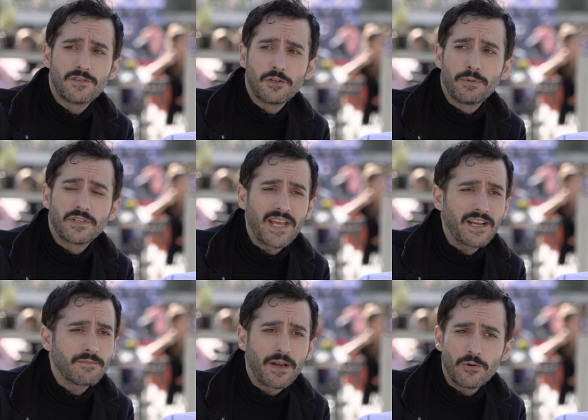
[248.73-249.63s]
to
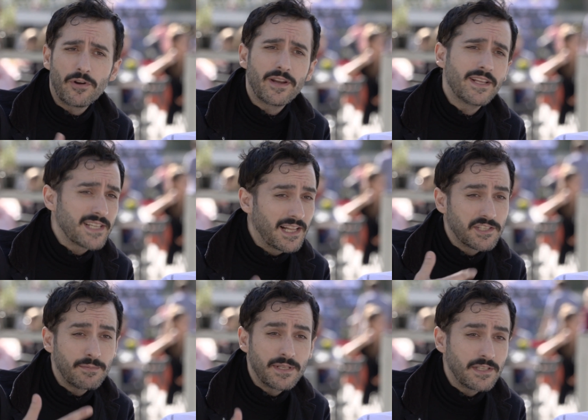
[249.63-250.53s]
protect minorities,
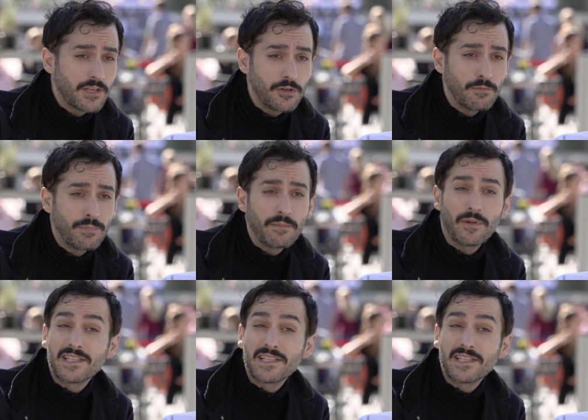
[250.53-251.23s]
LGBTQ people.